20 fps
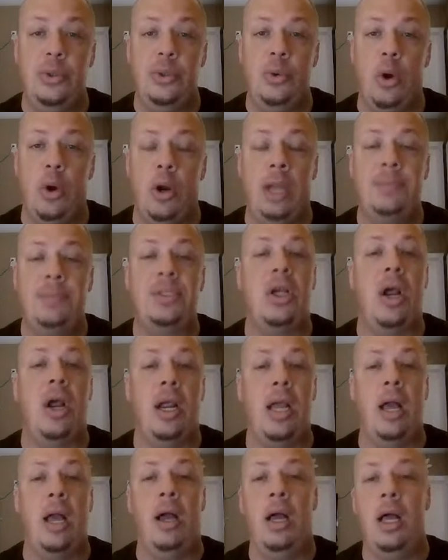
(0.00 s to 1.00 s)
or I'm sorry,
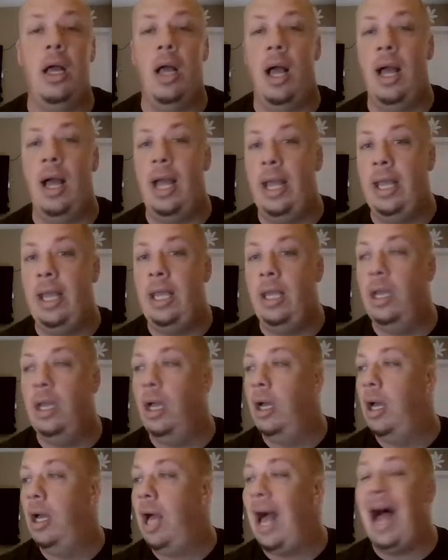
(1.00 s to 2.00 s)
I
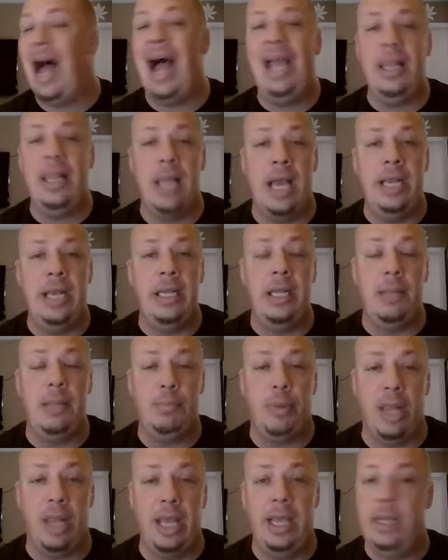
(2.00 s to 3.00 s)
highlighted a
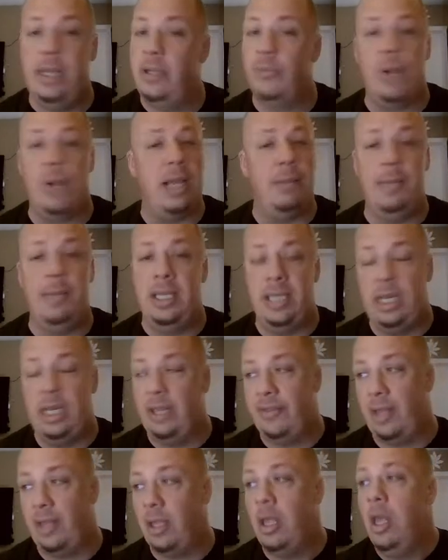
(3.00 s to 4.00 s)
play. I didn't recommend
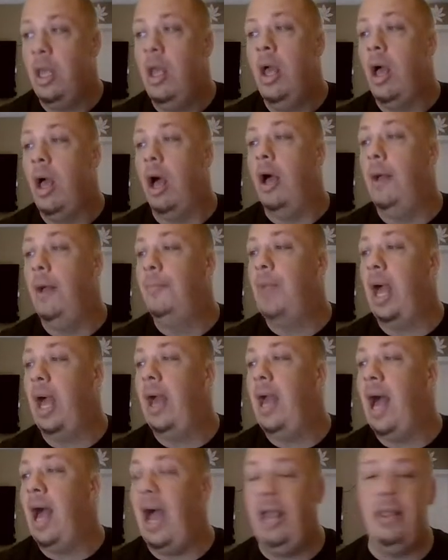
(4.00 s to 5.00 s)
anything. I
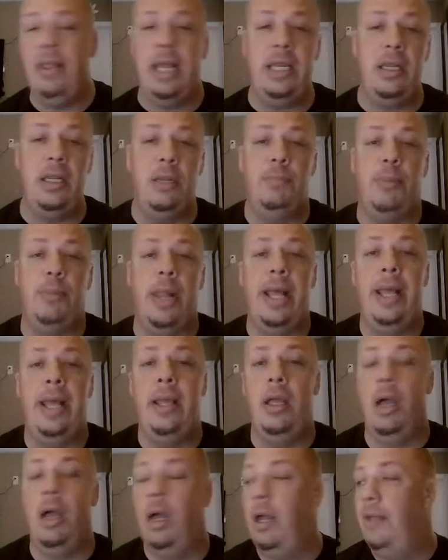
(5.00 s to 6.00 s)
highlighted a play
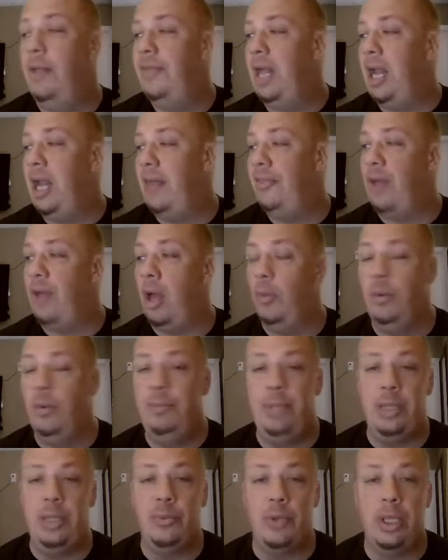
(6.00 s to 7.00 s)
that I thought would
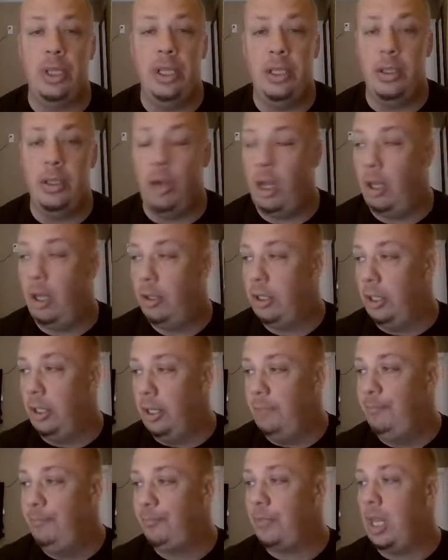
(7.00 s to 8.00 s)
be really
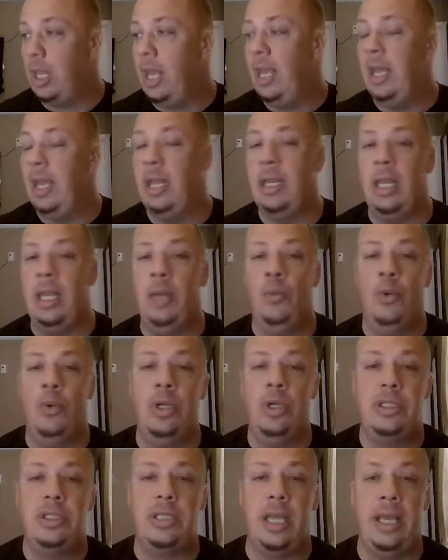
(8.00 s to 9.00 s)
good, and it
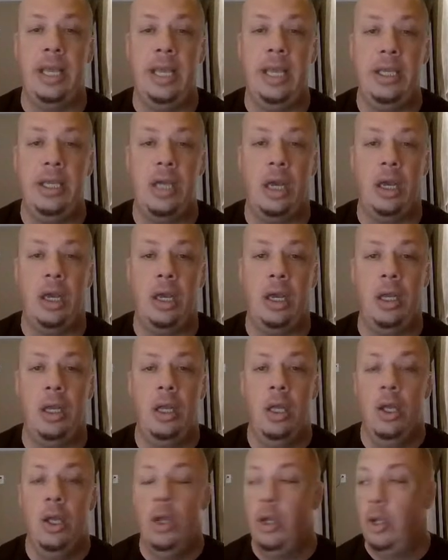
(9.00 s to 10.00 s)
was a
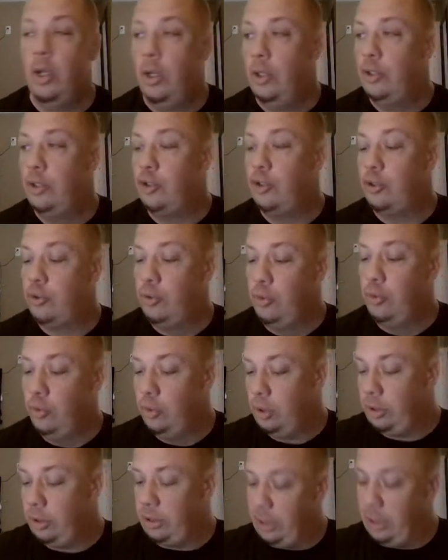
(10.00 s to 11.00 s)

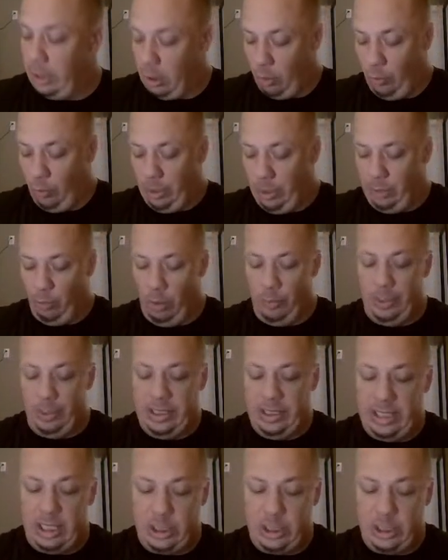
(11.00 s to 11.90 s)
let's see here. What we did is